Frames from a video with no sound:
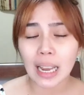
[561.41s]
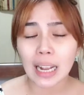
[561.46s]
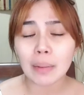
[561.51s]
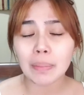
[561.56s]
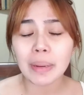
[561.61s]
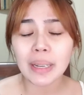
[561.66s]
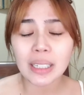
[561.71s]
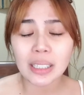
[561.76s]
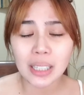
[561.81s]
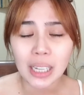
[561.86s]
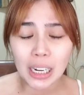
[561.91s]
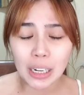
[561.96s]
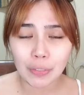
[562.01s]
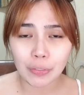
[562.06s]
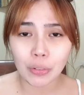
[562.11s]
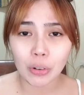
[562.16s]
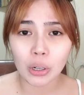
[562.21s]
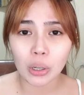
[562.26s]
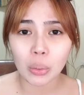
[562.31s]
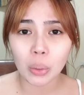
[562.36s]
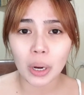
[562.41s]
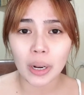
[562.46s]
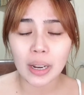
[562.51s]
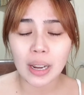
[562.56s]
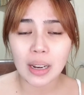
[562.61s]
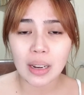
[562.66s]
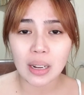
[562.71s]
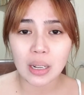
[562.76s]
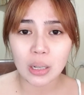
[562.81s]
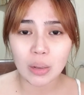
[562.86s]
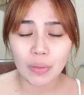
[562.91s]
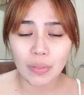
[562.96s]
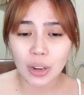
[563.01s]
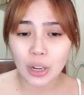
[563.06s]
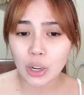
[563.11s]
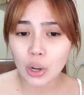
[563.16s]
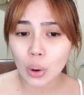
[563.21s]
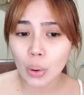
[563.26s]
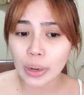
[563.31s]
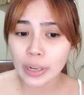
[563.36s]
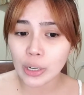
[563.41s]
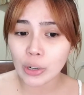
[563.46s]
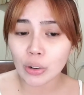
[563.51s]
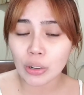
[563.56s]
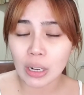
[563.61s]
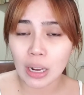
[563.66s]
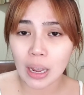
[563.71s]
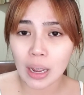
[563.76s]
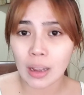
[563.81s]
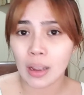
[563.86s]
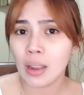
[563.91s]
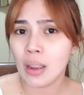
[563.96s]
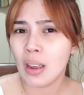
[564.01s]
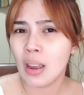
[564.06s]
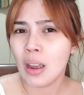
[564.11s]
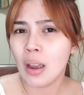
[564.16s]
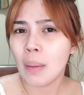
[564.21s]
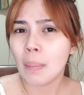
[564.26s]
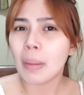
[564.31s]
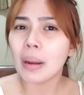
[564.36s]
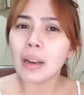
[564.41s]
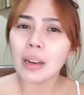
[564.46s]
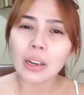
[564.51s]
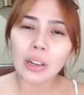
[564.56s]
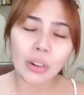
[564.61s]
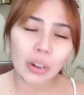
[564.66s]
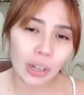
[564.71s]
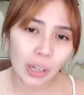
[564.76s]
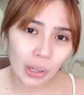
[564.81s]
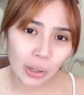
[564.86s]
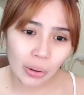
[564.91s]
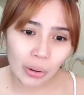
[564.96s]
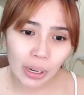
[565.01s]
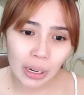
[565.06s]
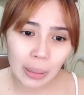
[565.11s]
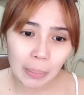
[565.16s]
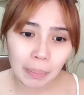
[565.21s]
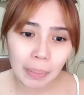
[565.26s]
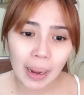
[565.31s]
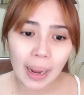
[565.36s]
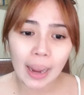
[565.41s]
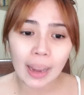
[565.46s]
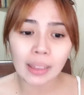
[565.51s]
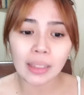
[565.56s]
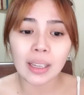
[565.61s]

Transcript: I'll be straightforward in this video. Hindi ko na paliligoy-ligoyin pa.